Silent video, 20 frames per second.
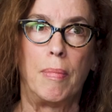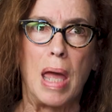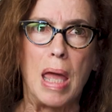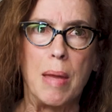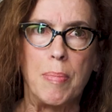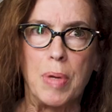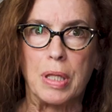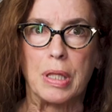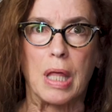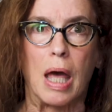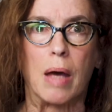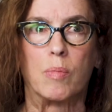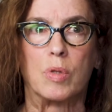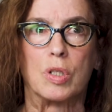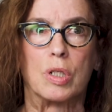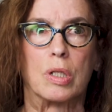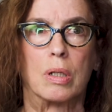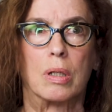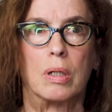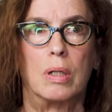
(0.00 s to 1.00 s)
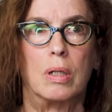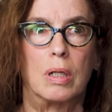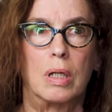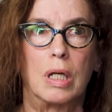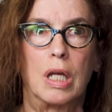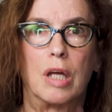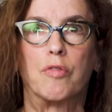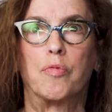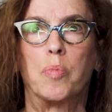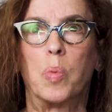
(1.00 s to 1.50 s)
maybe that will
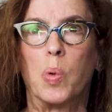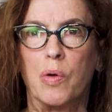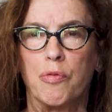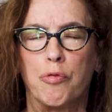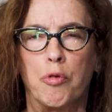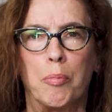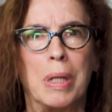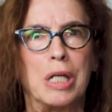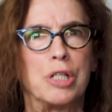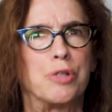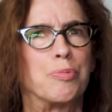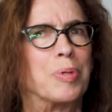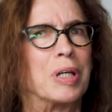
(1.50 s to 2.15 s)
give more information.